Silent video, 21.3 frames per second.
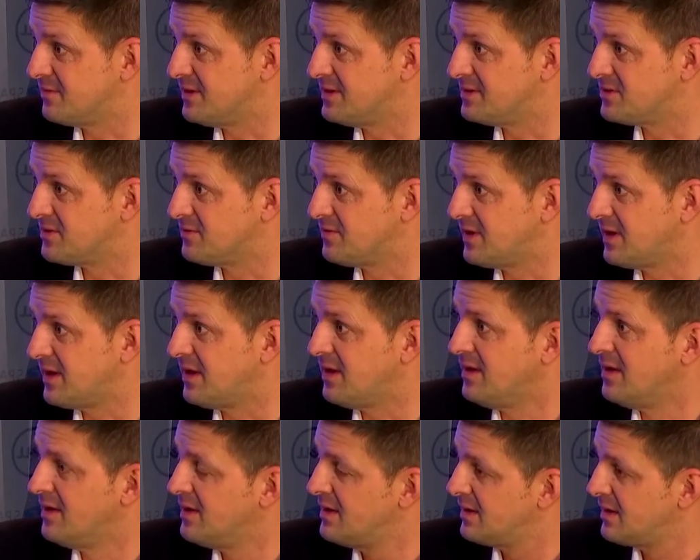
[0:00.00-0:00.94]
on
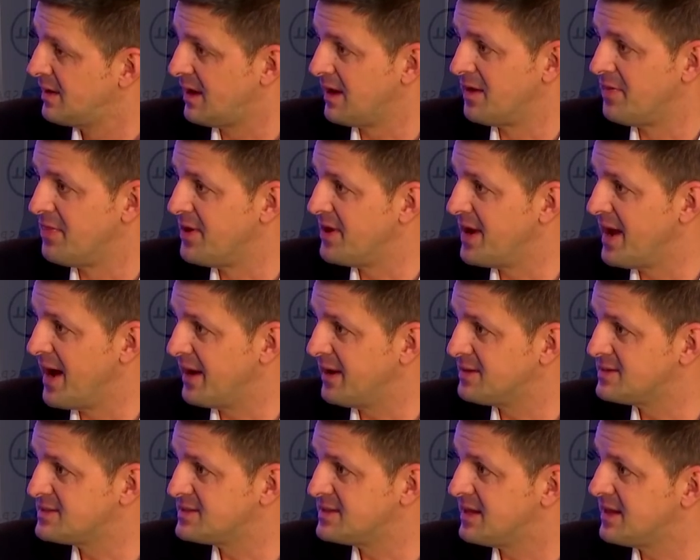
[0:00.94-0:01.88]
V2V here in the
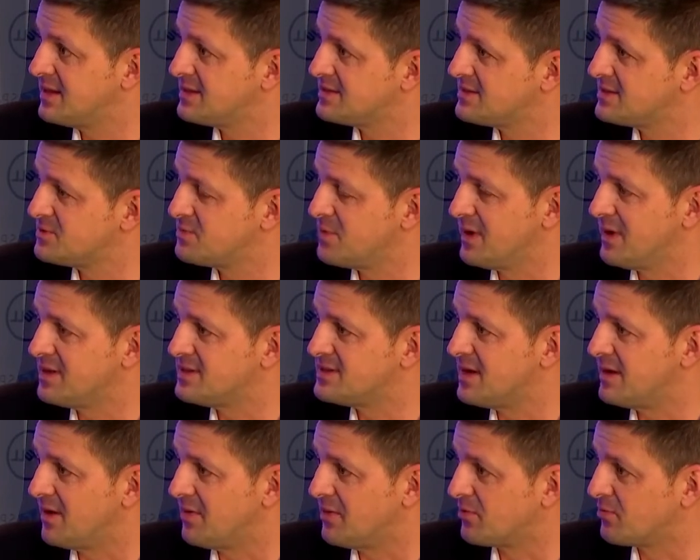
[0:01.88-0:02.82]
United States as well
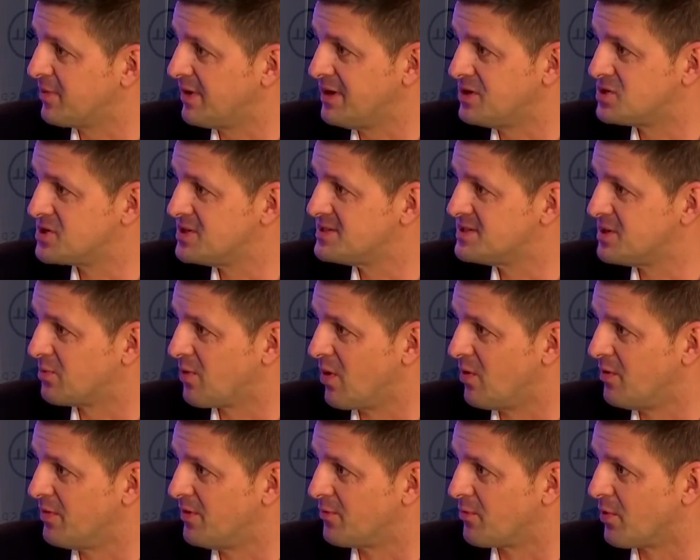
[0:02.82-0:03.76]
as other regions
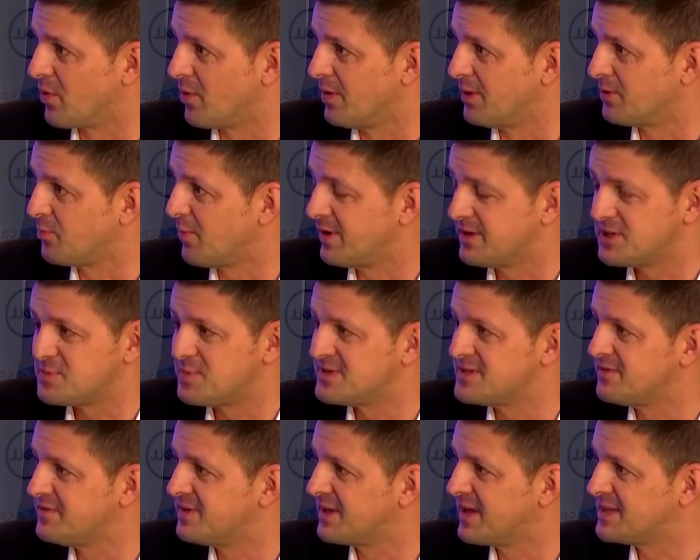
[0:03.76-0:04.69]
around the world. One
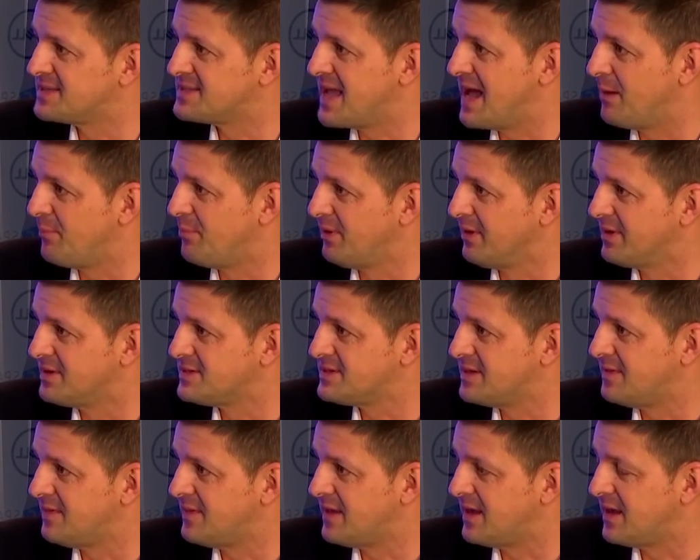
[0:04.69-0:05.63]
specific example
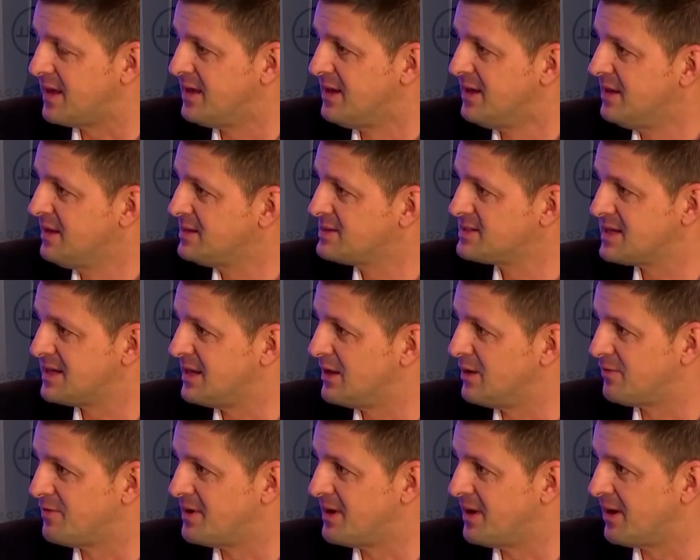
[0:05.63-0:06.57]
is in the
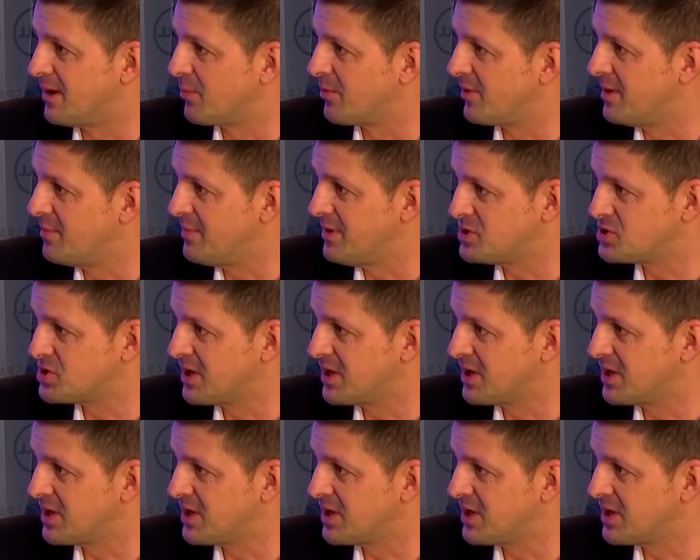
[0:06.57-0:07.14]
city of Ann Arbor in